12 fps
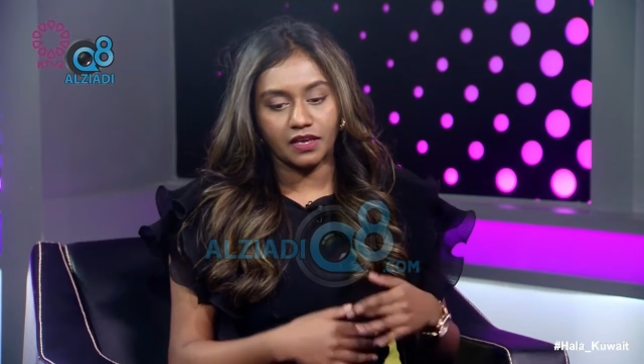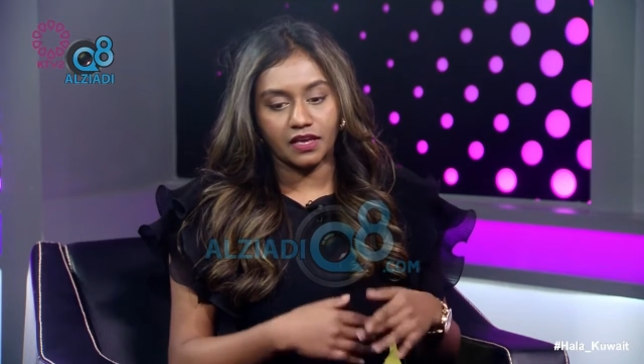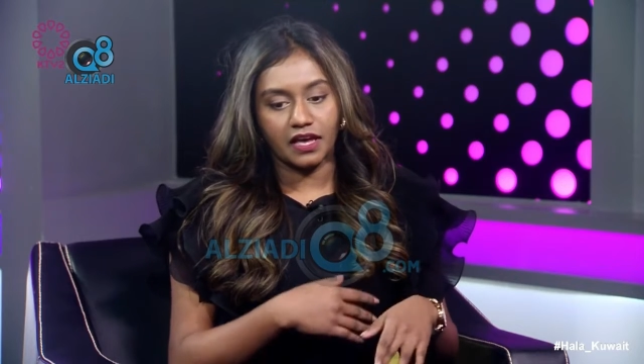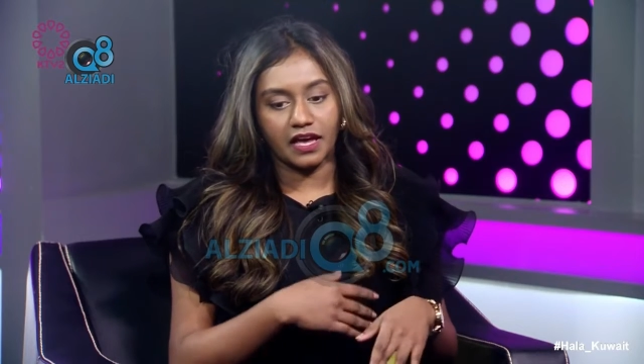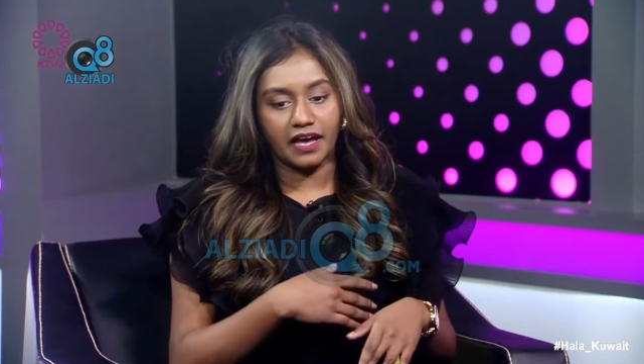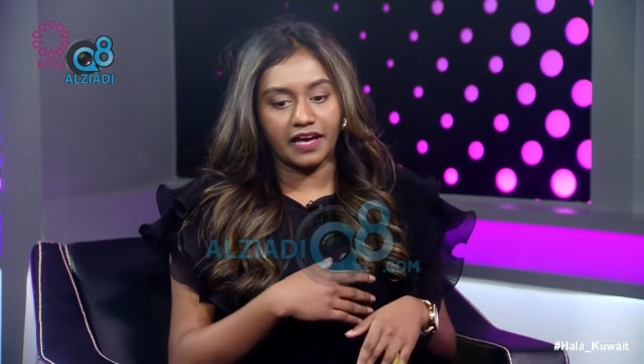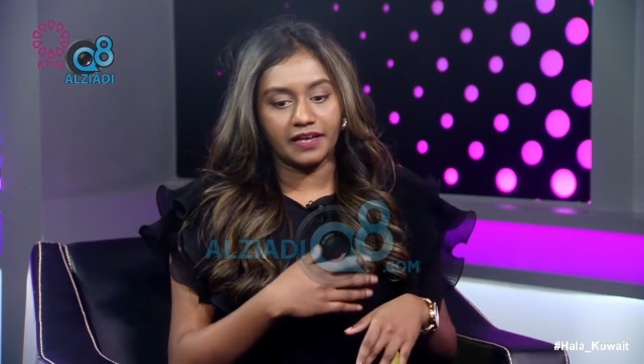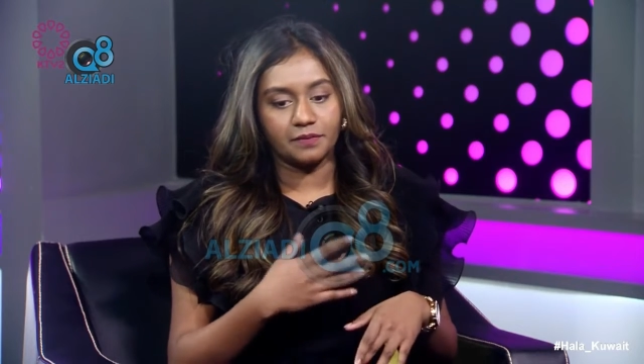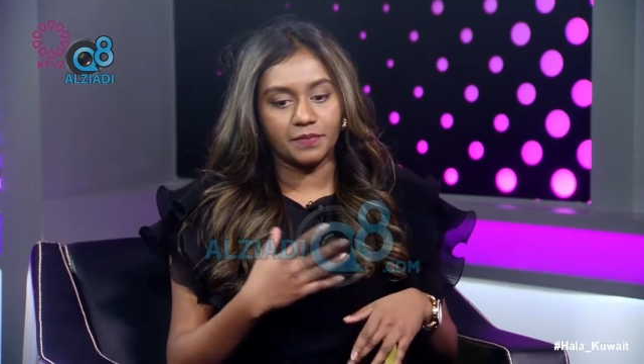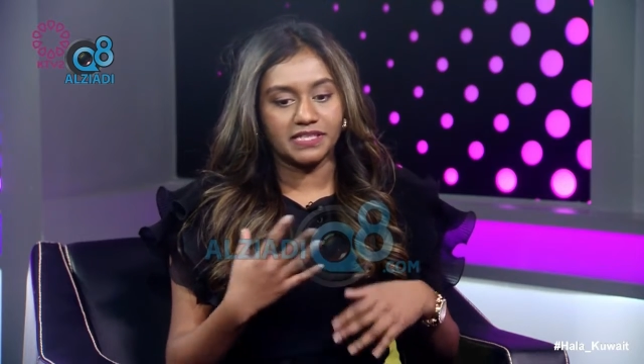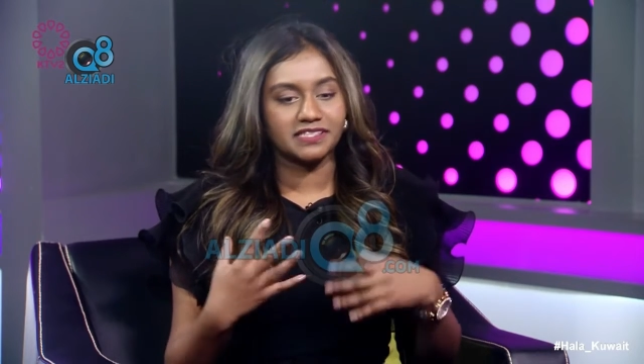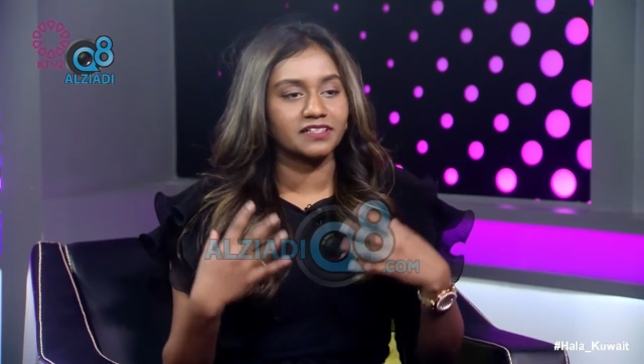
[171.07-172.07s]
And
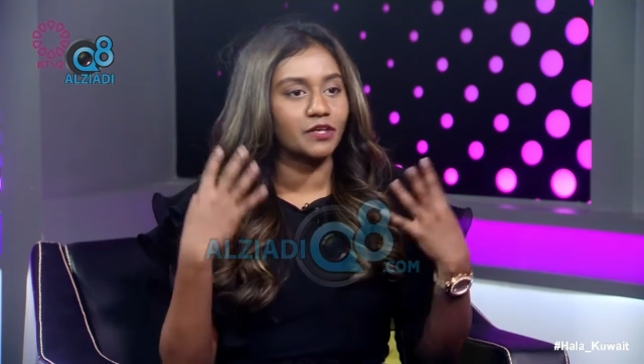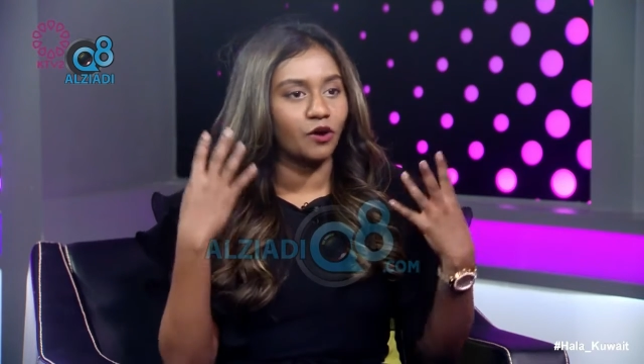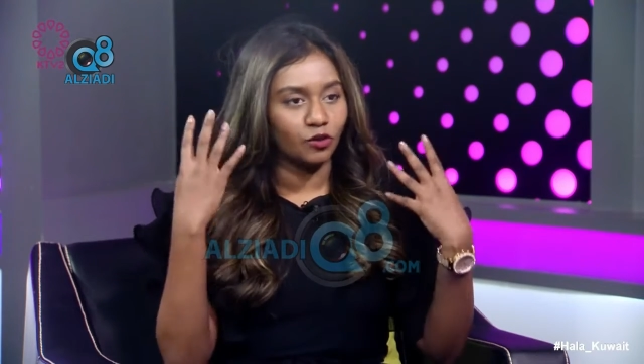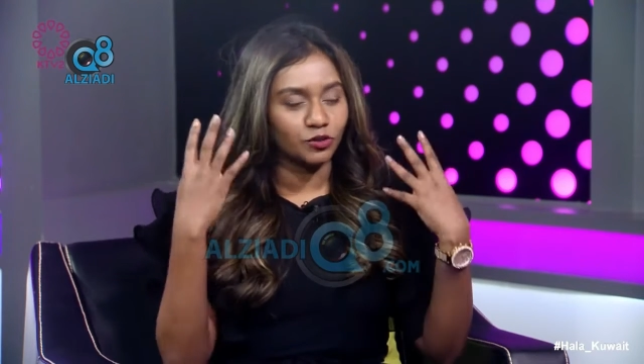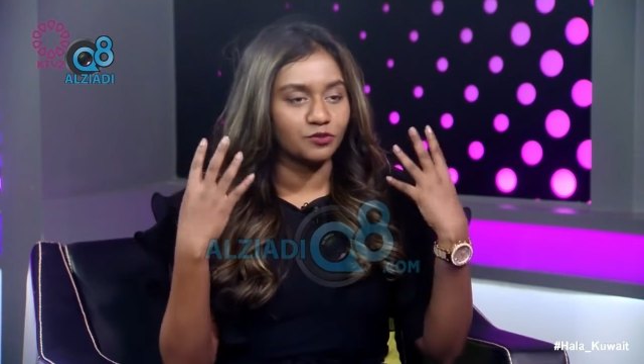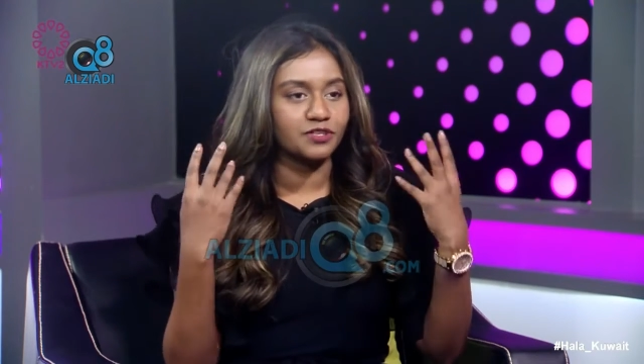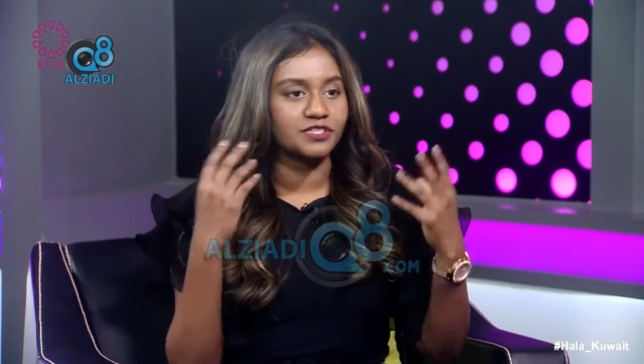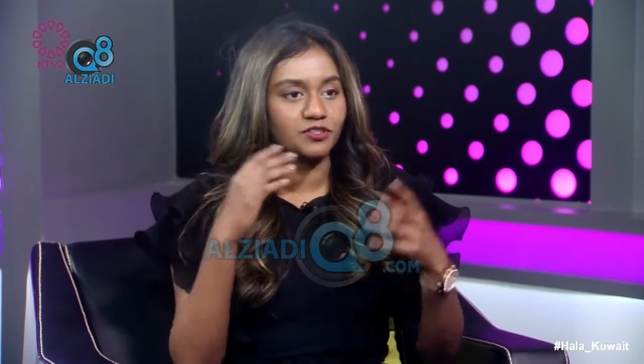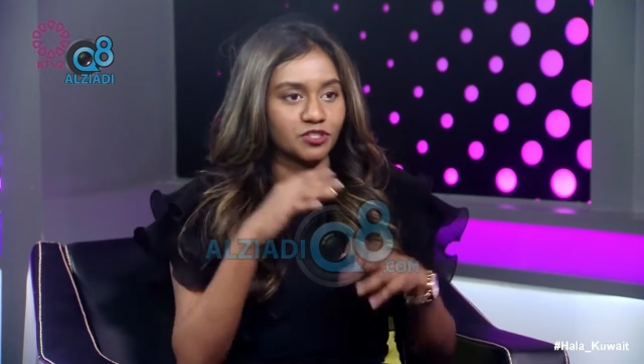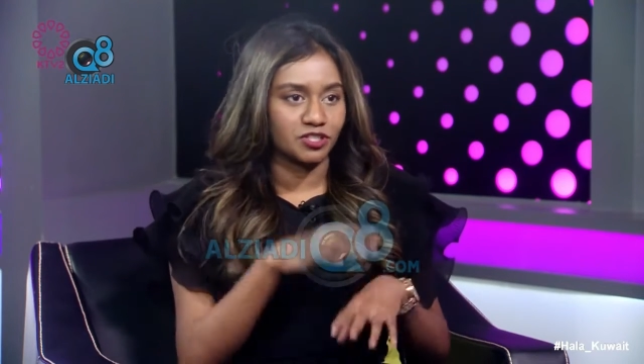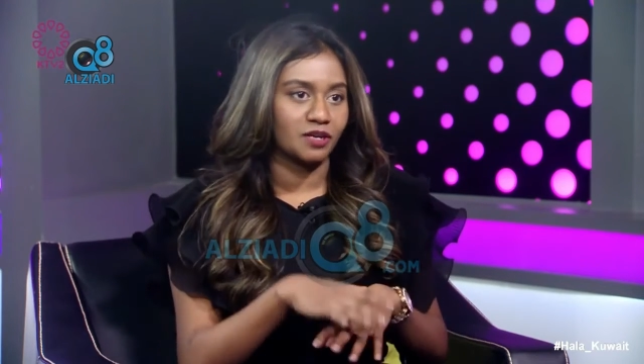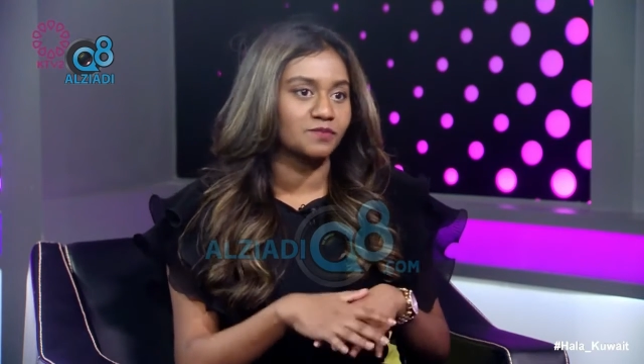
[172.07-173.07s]
basically all the
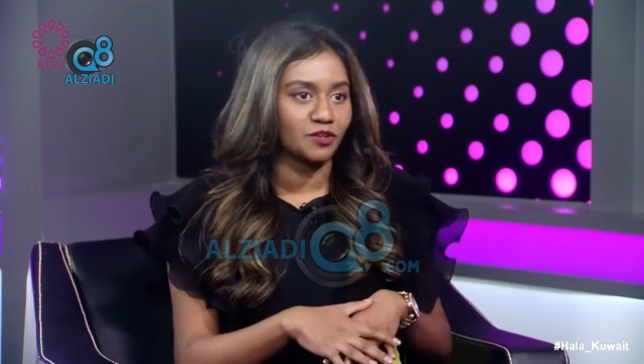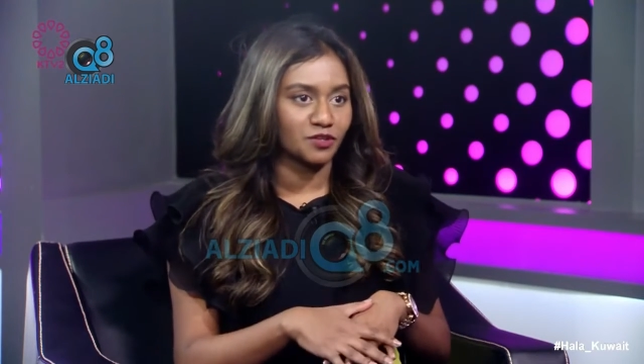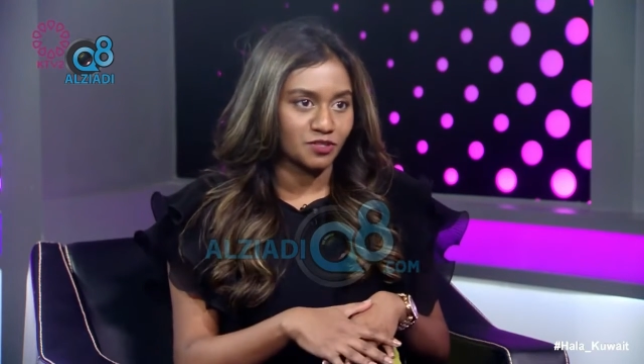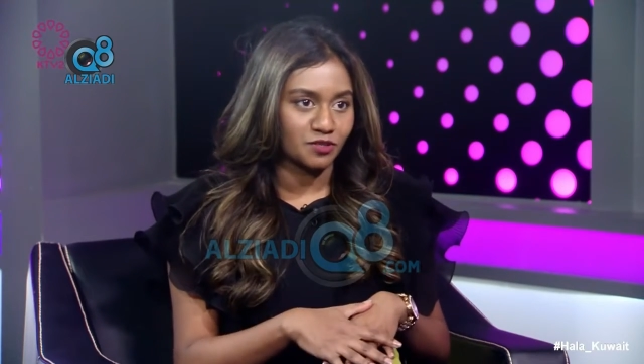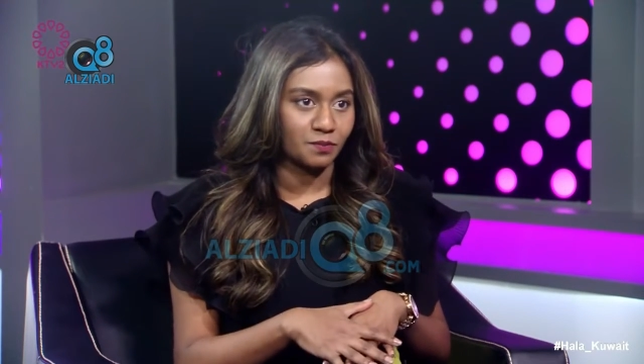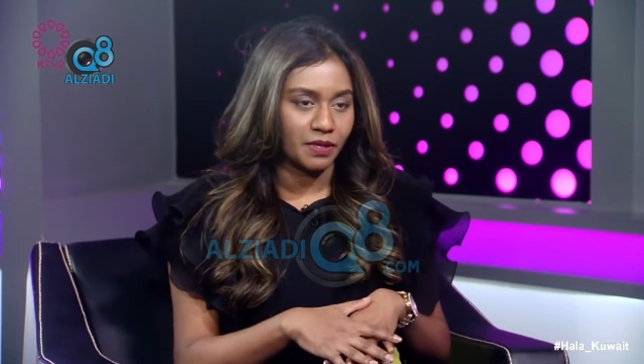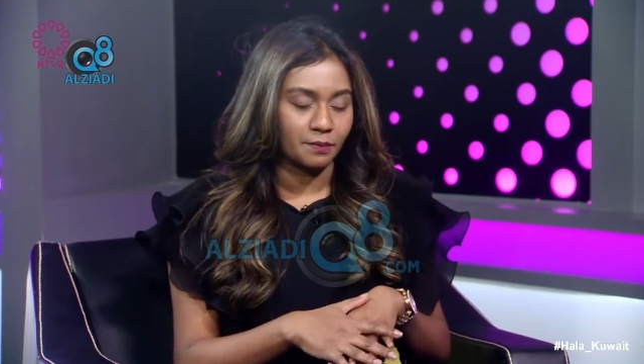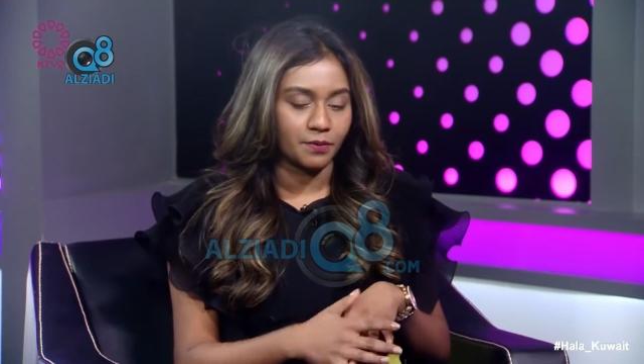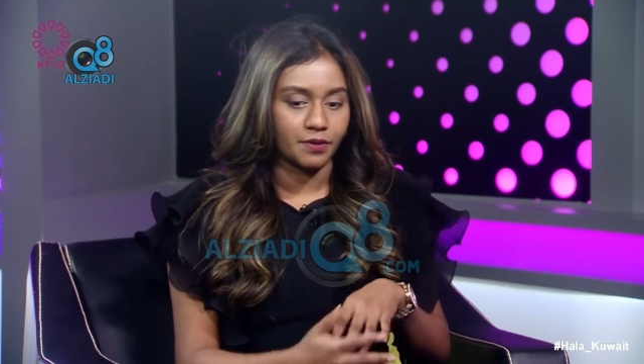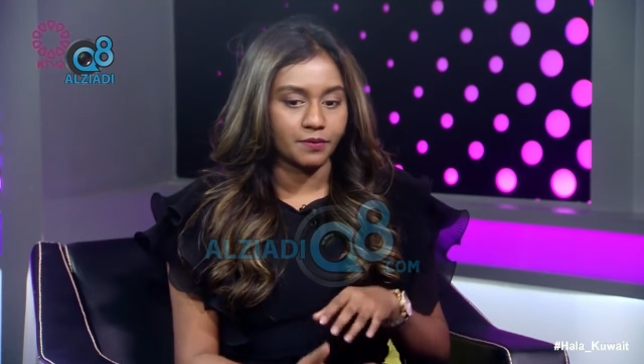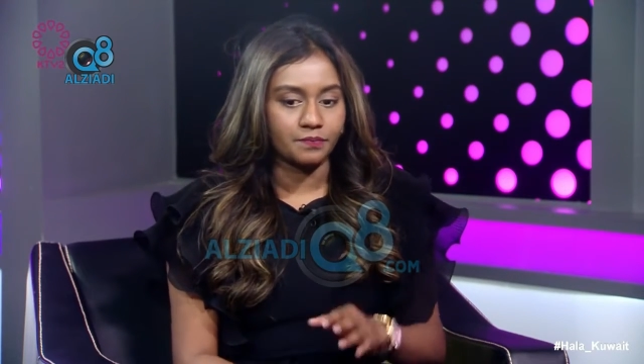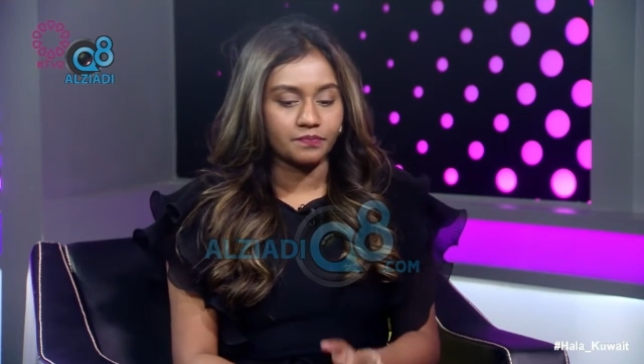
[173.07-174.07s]
research comes onto the
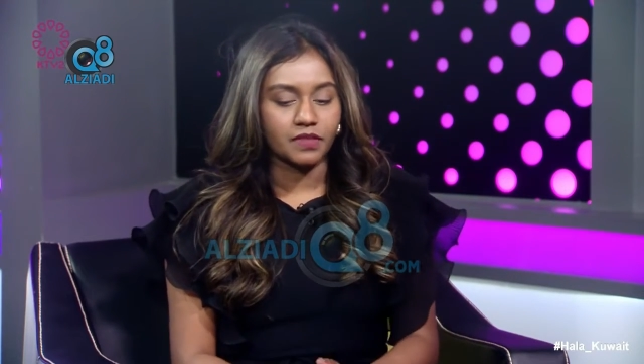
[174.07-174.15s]
paper.